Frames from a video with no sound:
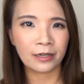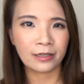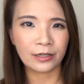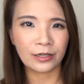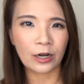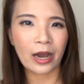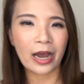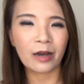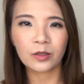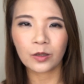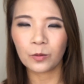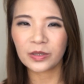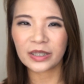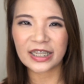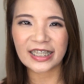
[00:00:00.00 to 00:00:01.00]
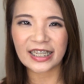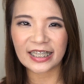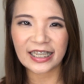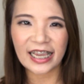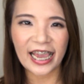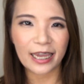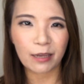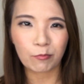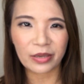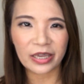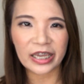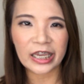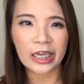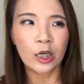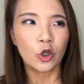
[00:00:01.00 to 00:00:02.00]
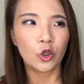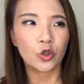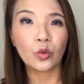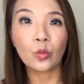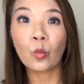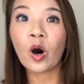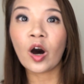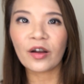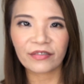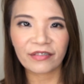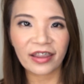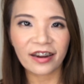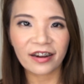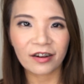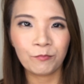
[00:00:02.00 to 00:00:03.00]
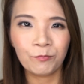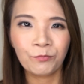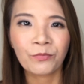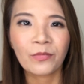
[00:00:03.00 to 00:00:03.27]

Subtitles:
You know, how long does it take me to walk there?